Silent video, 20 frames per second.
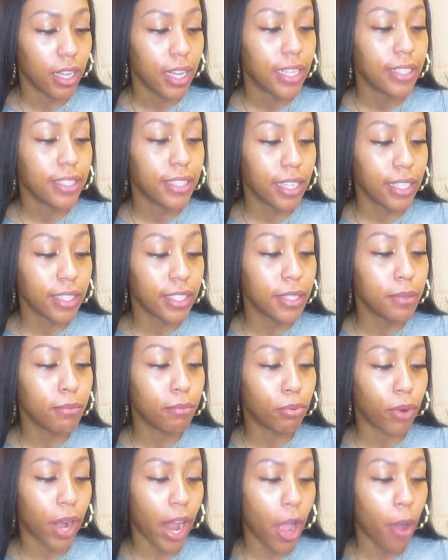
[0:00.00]
Tinted
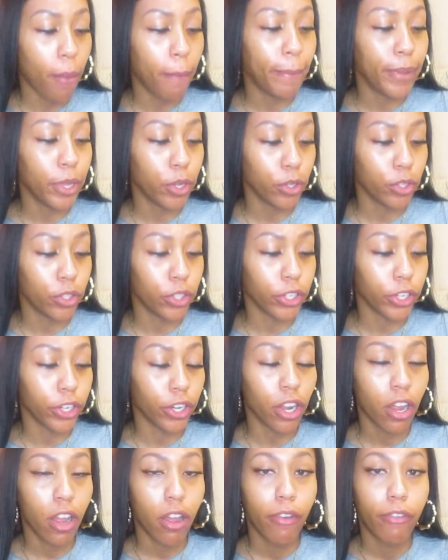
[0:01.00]
Brow Builder
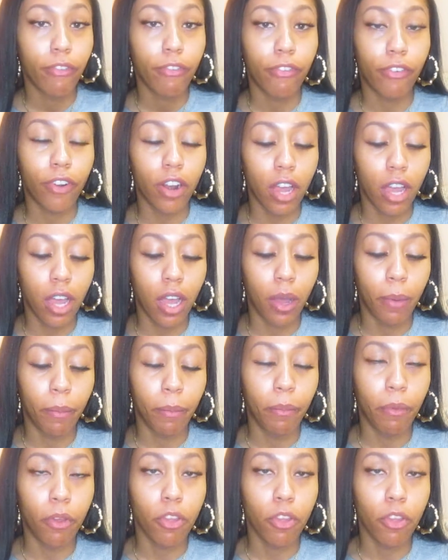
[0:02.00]
from